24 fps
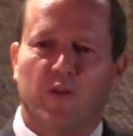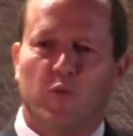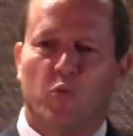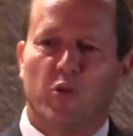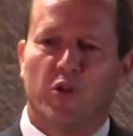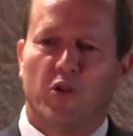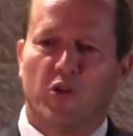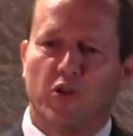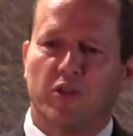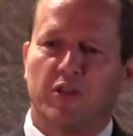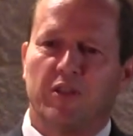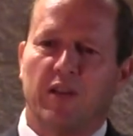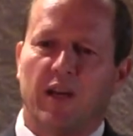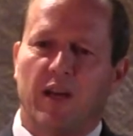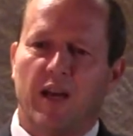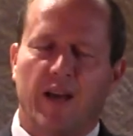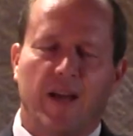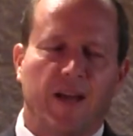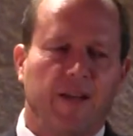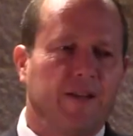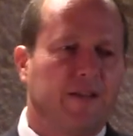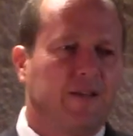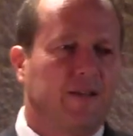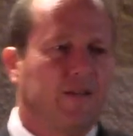With a good
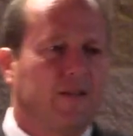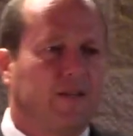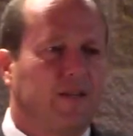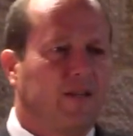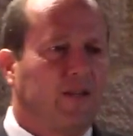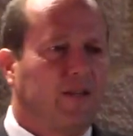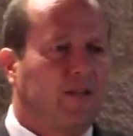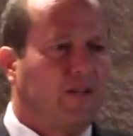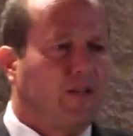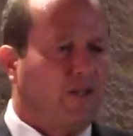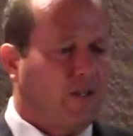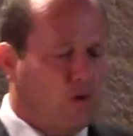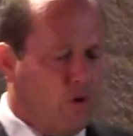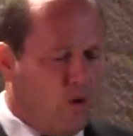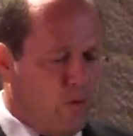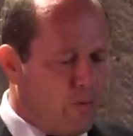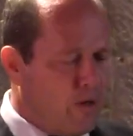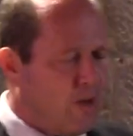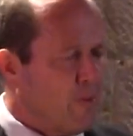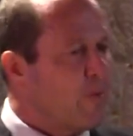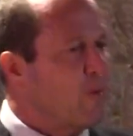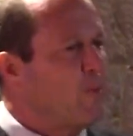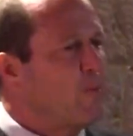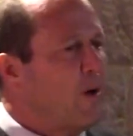guide, you
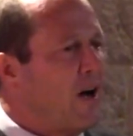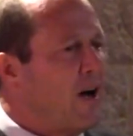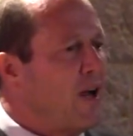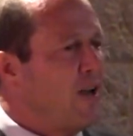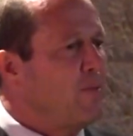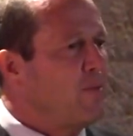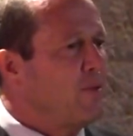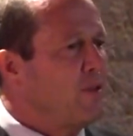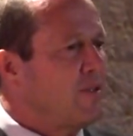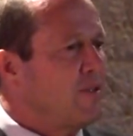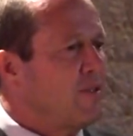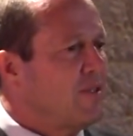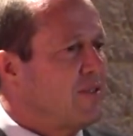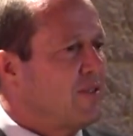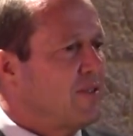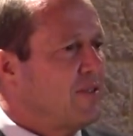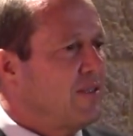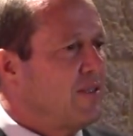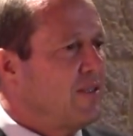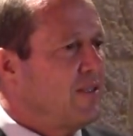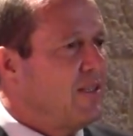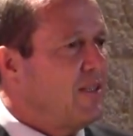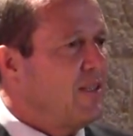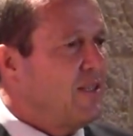open up the Bible
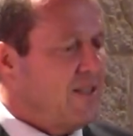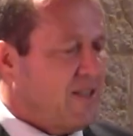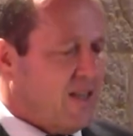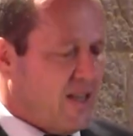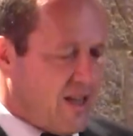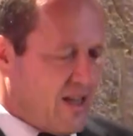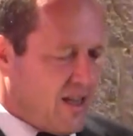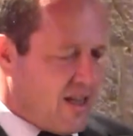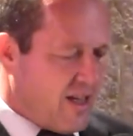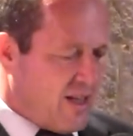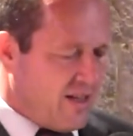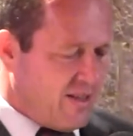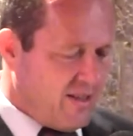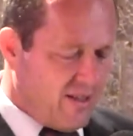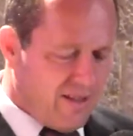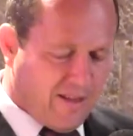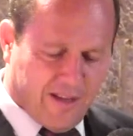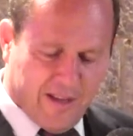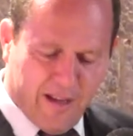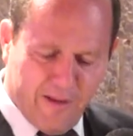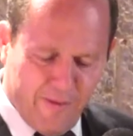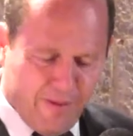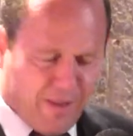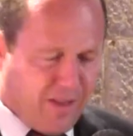and
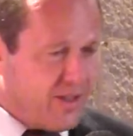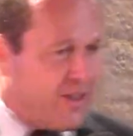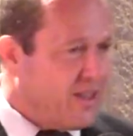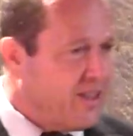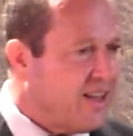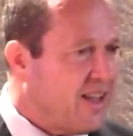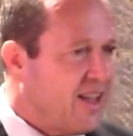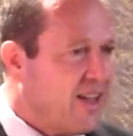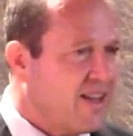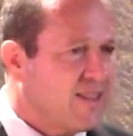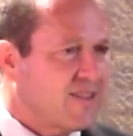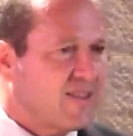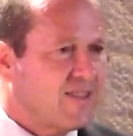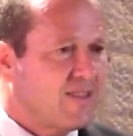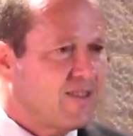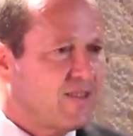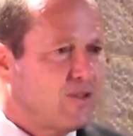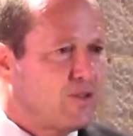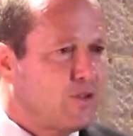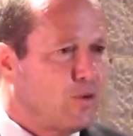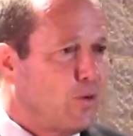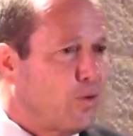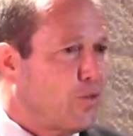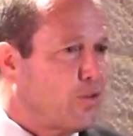everything connects.
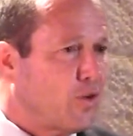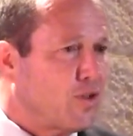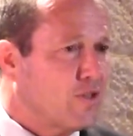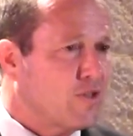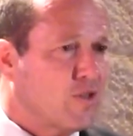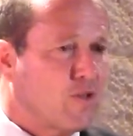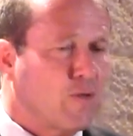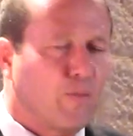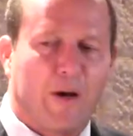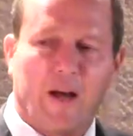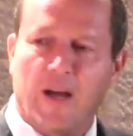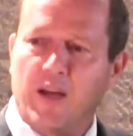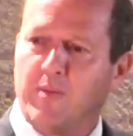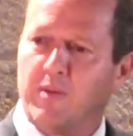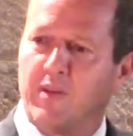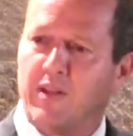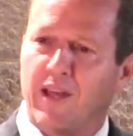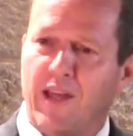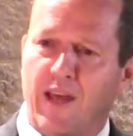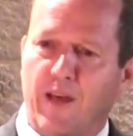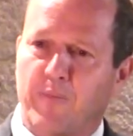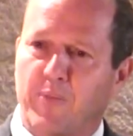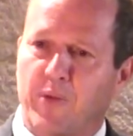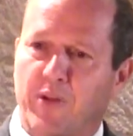Two-thirds of the Bible
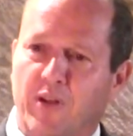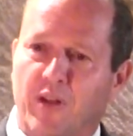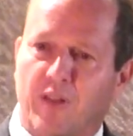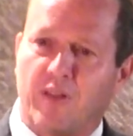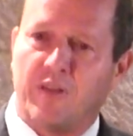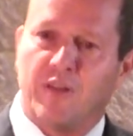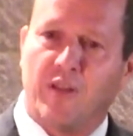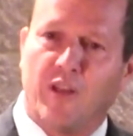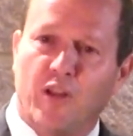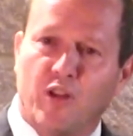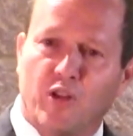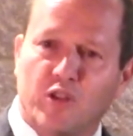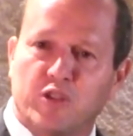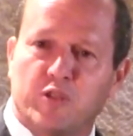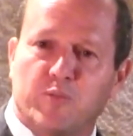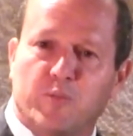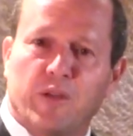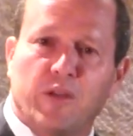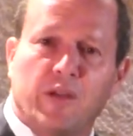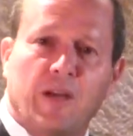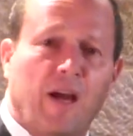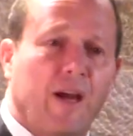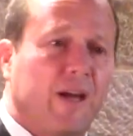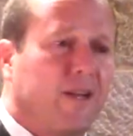happen on the hills
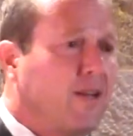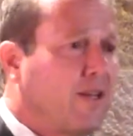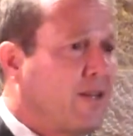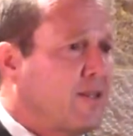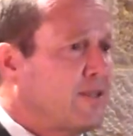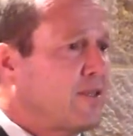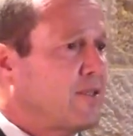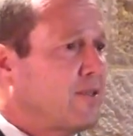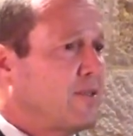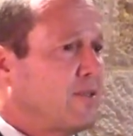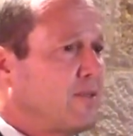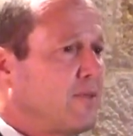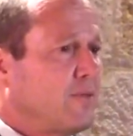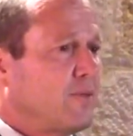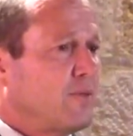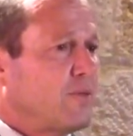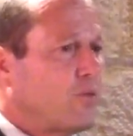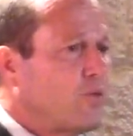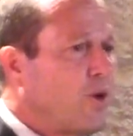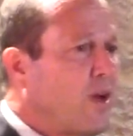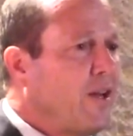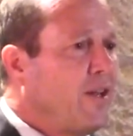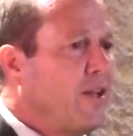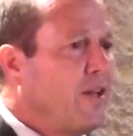behind us,
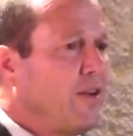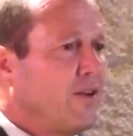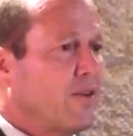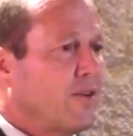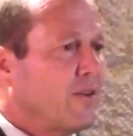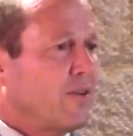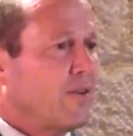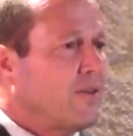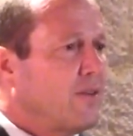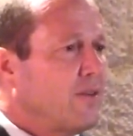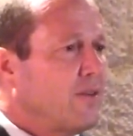right here.